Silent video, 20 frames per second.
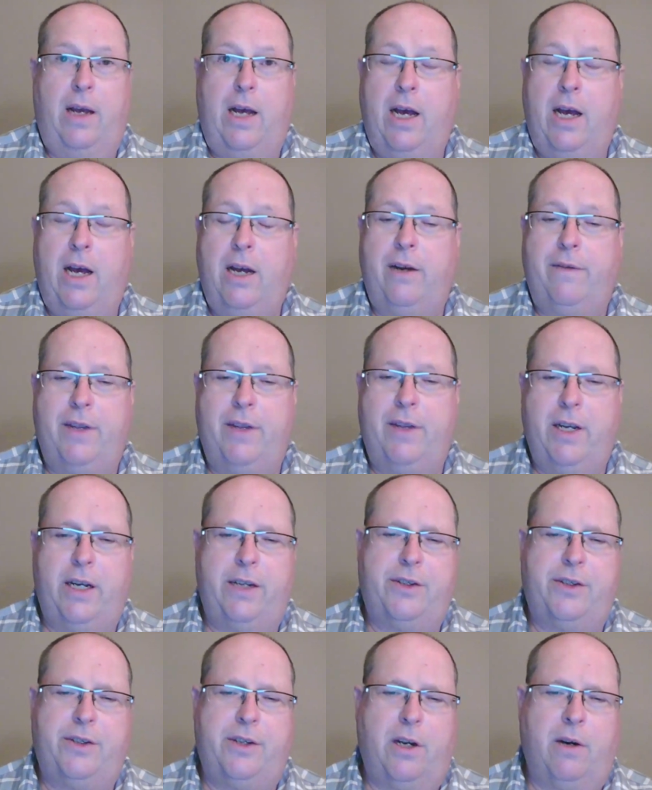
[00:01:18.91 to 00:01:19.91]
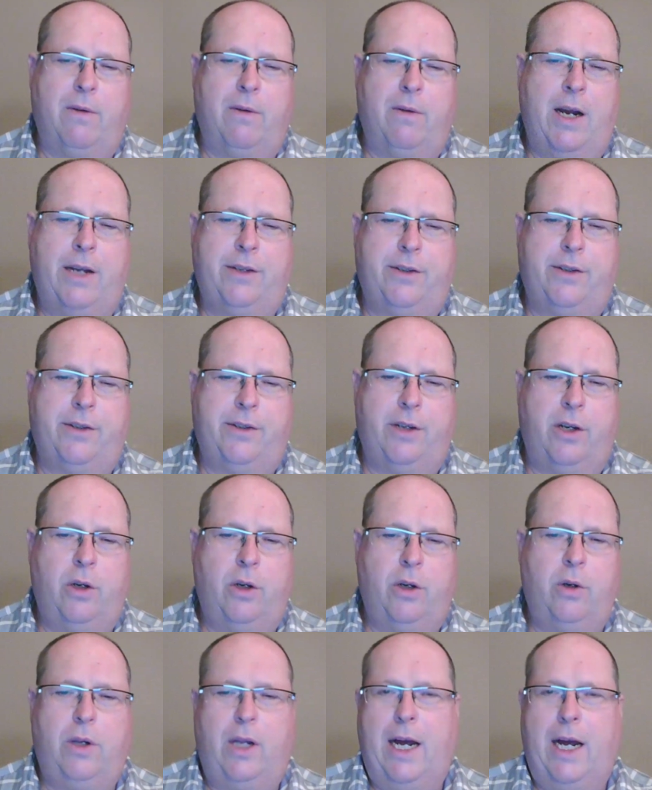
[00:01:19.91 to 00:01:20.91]
Out of this arises a
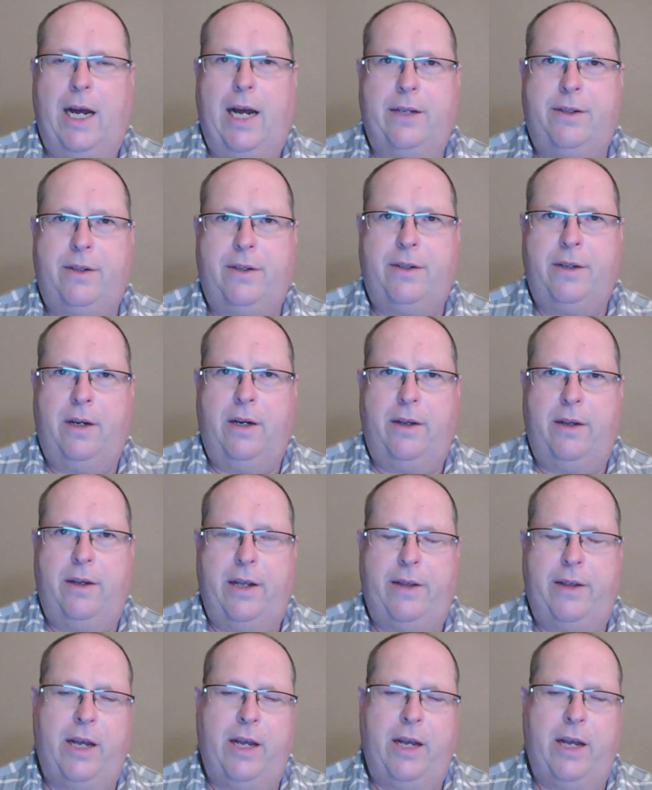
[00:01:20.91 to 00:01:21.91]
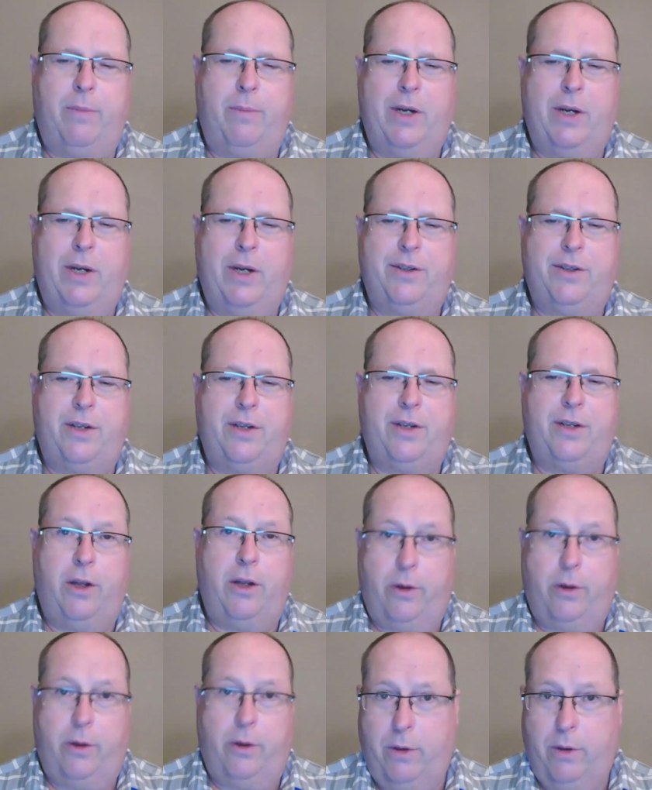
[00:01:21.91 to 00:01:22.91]
new class that then oppresses
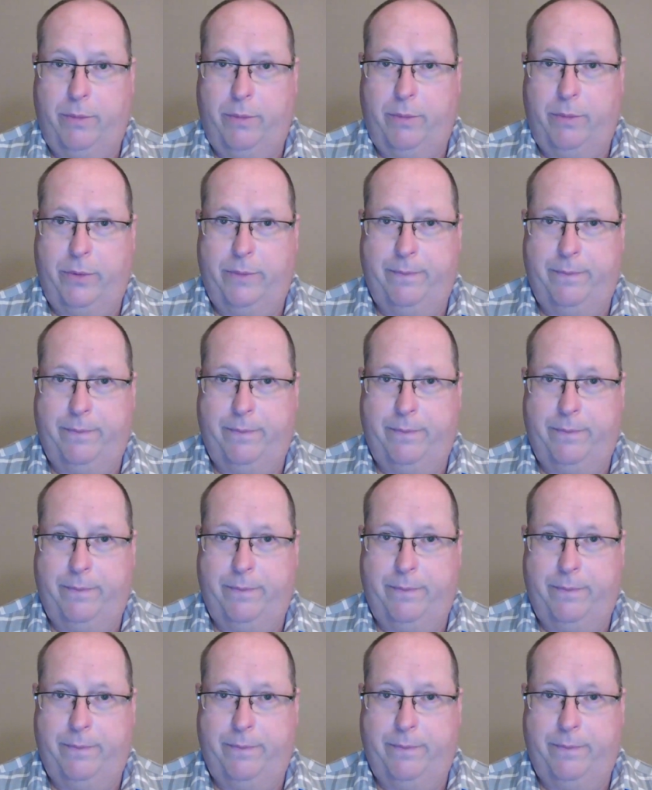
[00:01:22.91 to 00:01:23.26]
another group.